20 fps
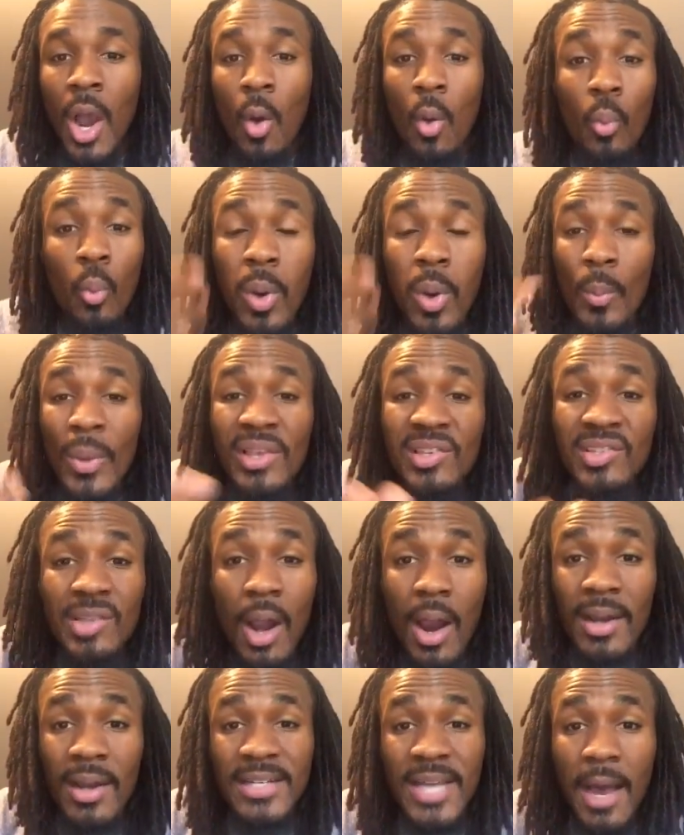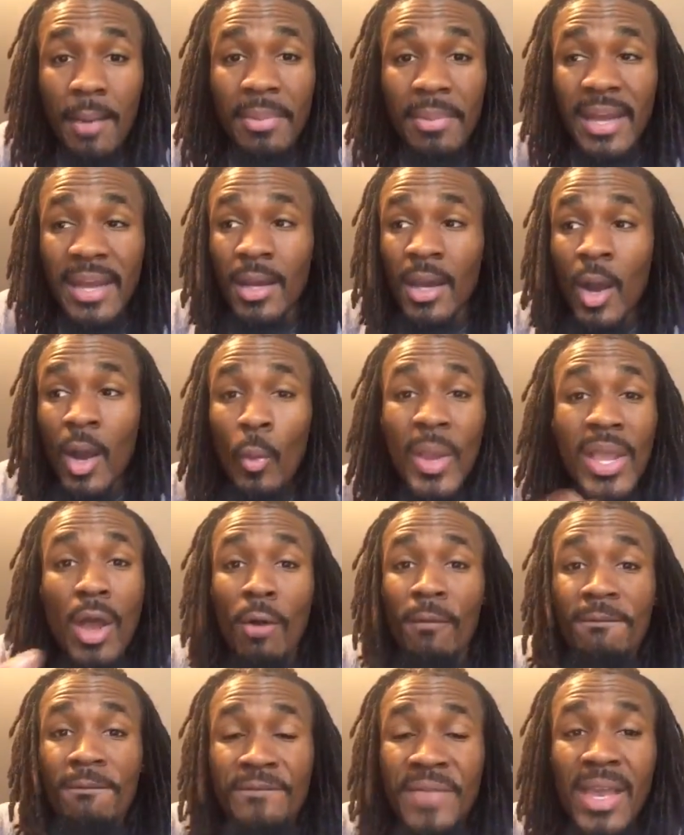when we start coming, we're
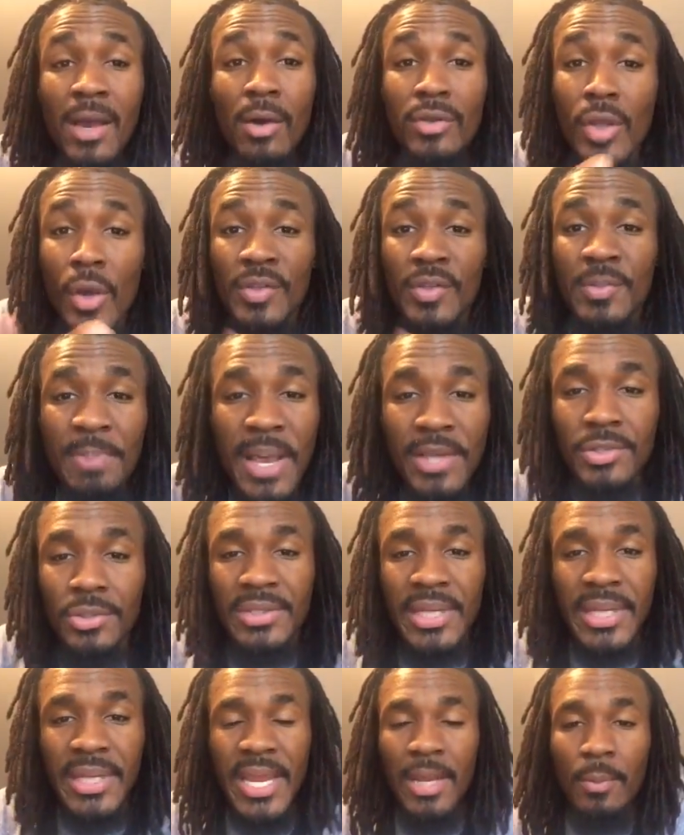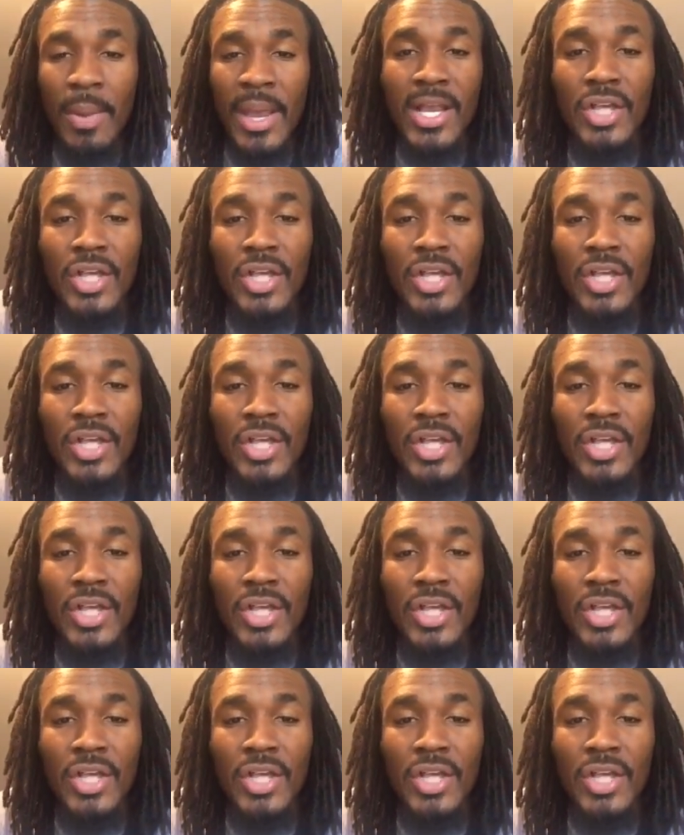going to feel your specialty anyway,